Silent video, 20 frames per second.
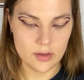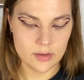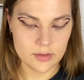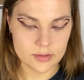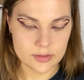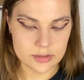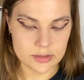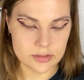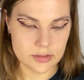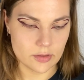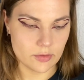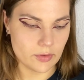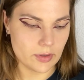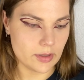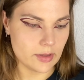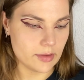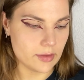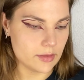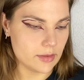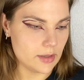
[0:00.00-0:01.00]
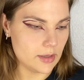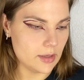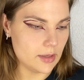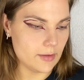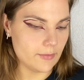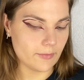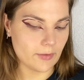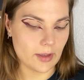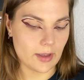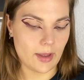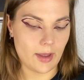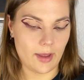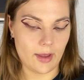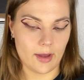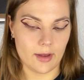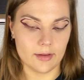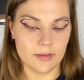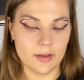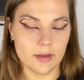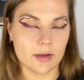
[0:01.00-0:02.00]
So I think if I
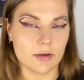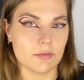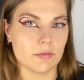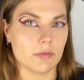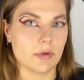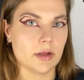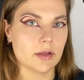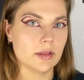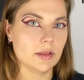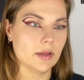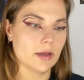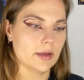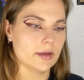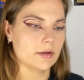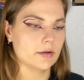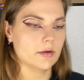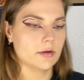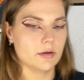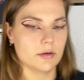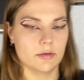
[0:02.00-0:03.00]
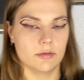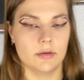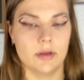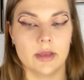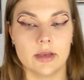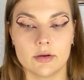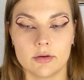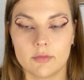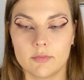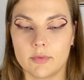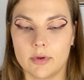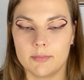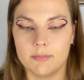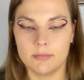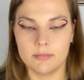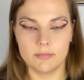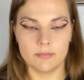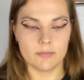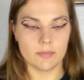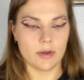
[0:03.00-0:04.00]
had like a red liner inner
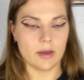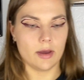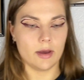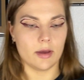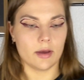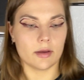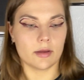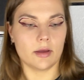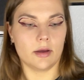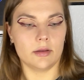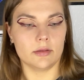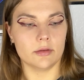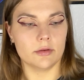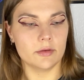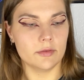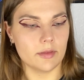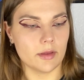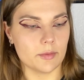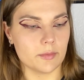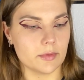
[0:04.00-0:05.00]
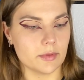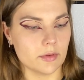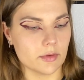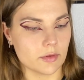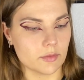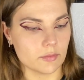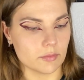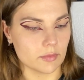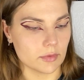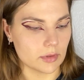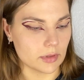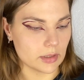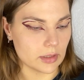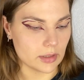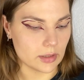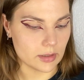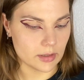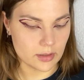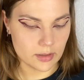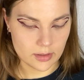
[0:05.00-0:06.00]
rim color, that would look
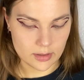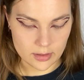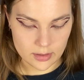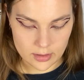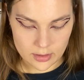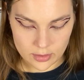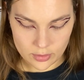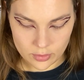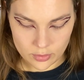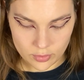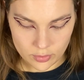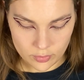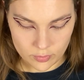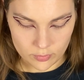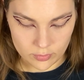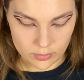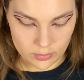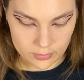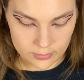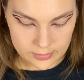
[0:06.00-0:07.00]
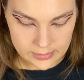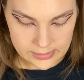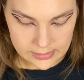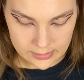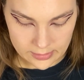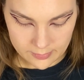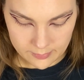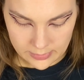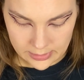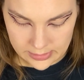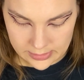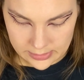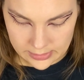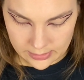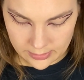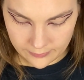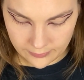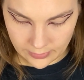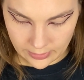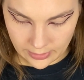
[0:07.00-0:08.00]
really cool. So let me see
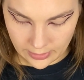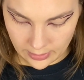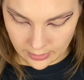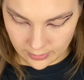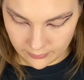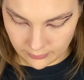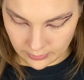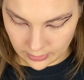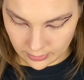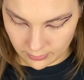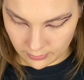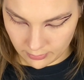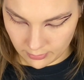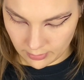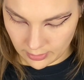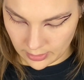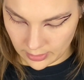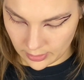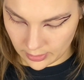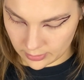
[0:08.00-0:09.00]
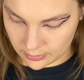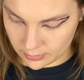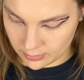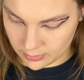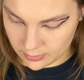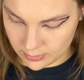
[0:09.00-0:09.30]
if I have like a red.